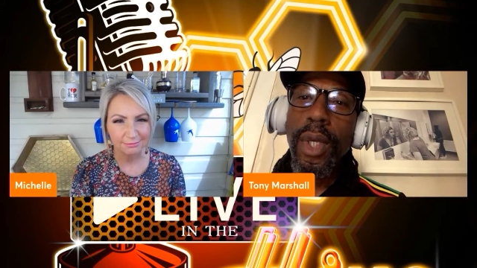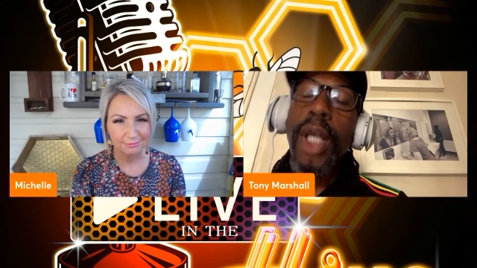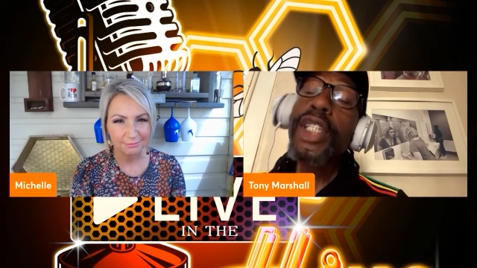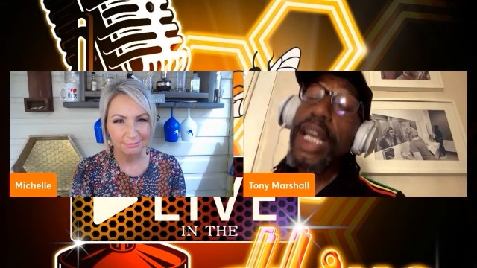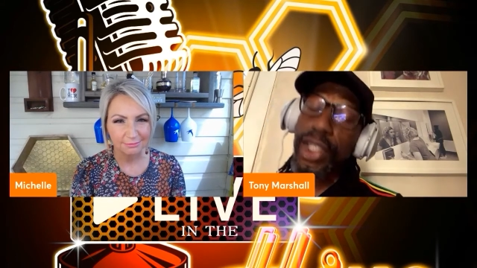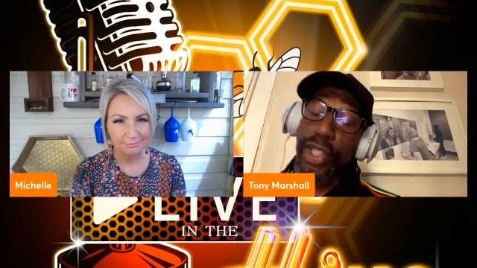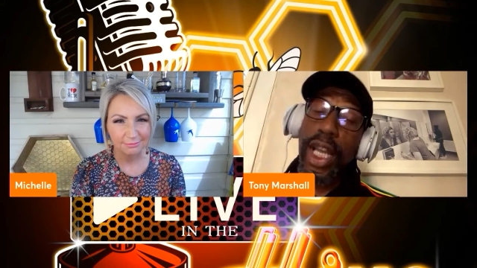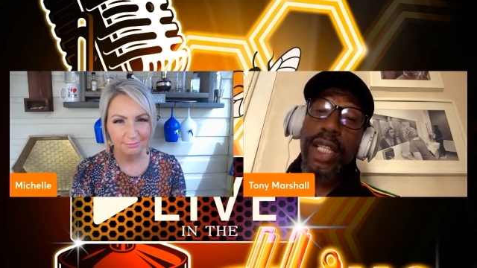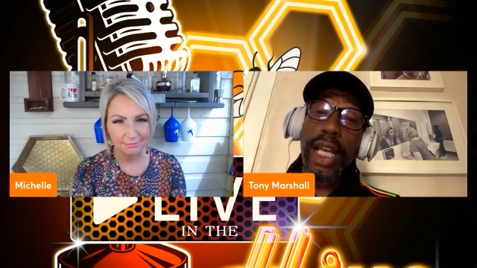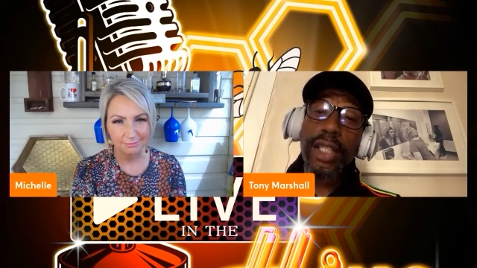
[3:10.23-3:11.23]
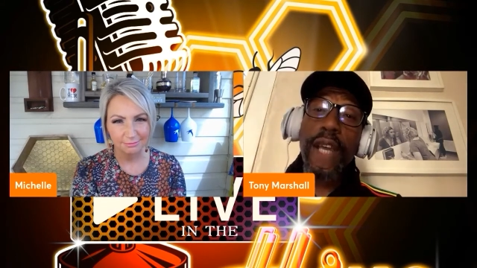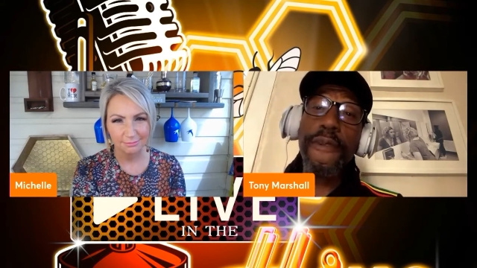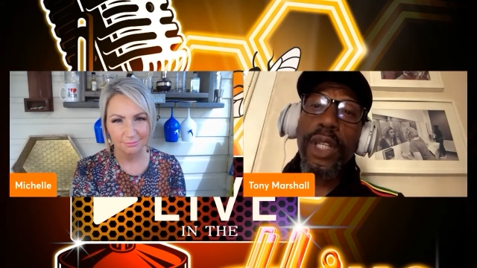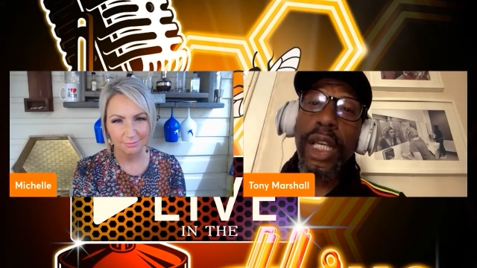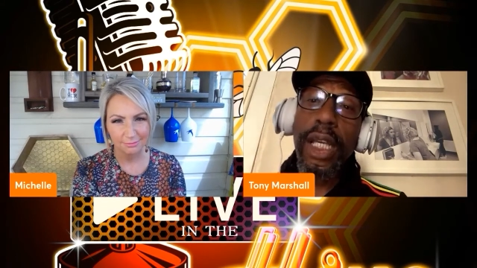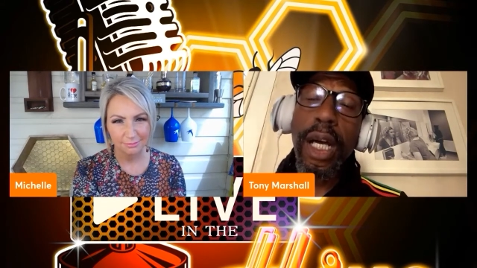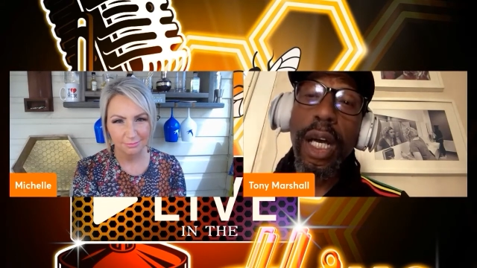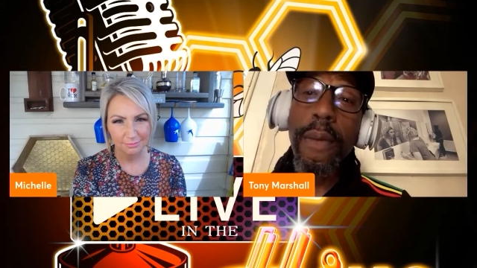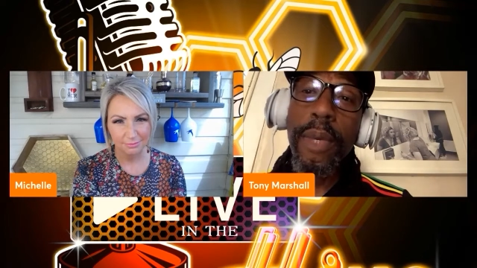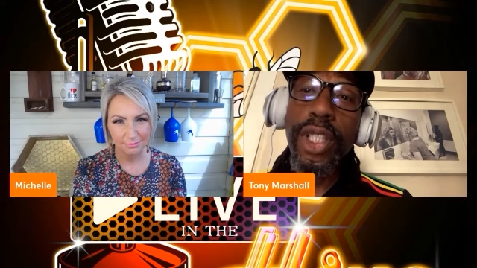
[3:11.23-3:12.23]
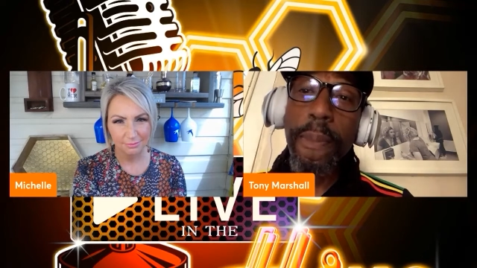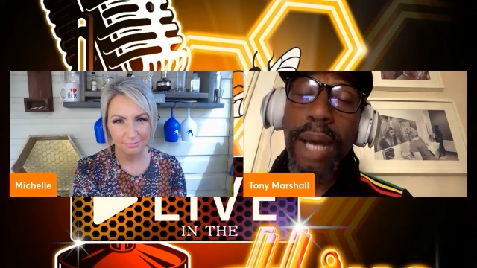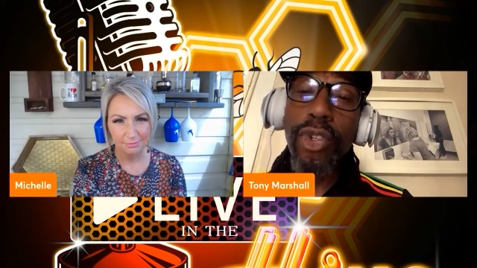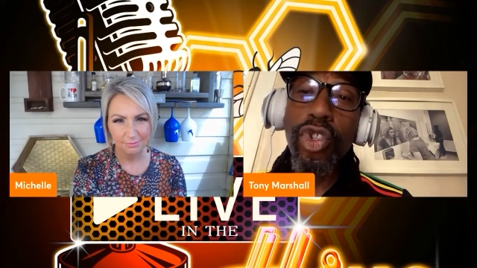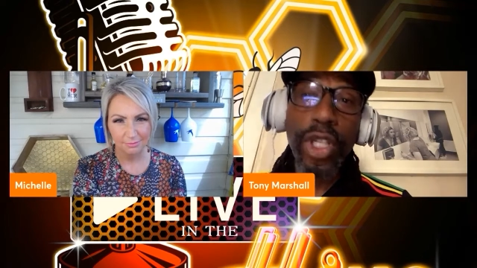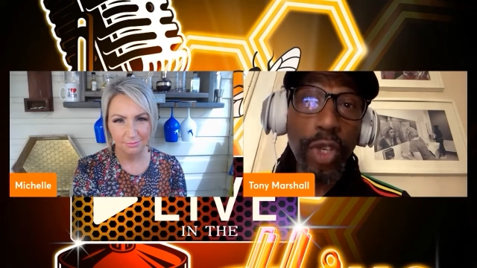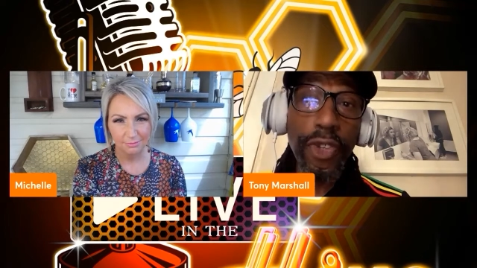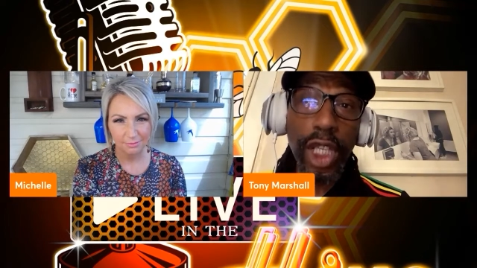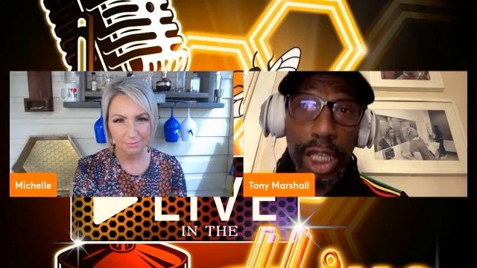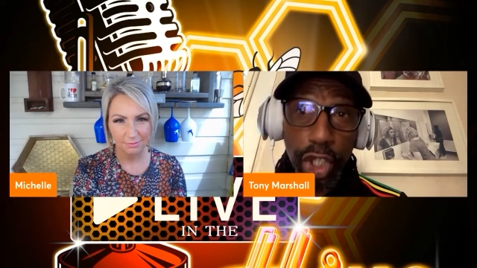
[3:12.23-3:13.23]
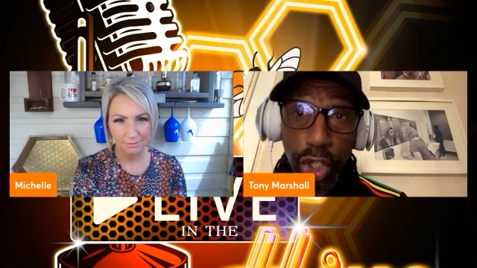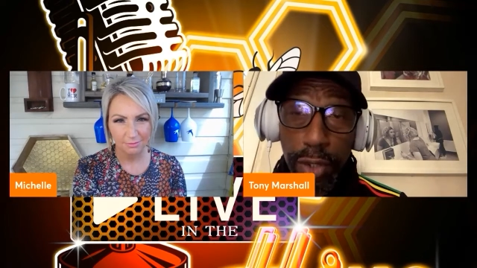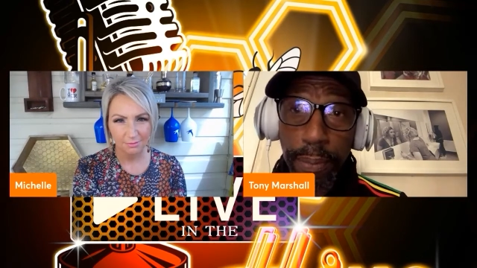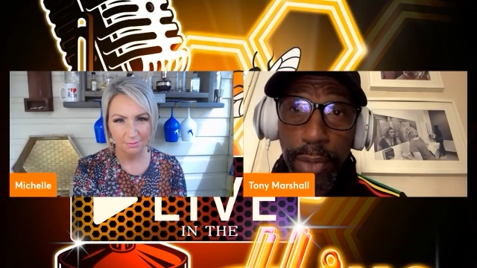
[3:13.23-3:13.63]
Speaker 1: Yes, yeah, yeah, definitely. Um, it's about gentrification.